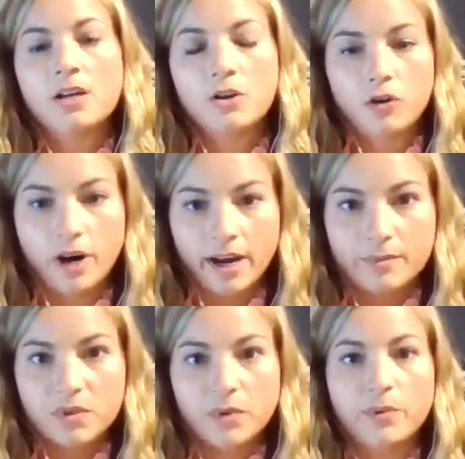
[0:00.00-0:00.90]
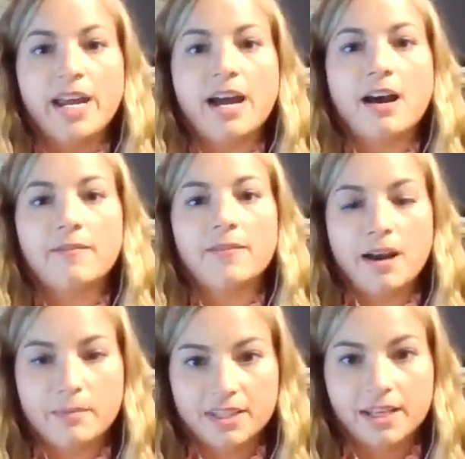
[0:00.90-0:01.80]
crimes, where we have
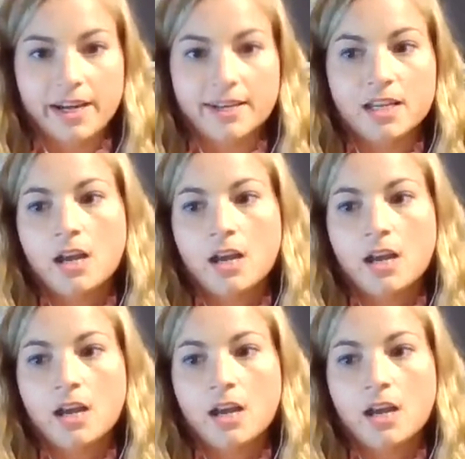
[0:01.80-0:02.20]
homicides,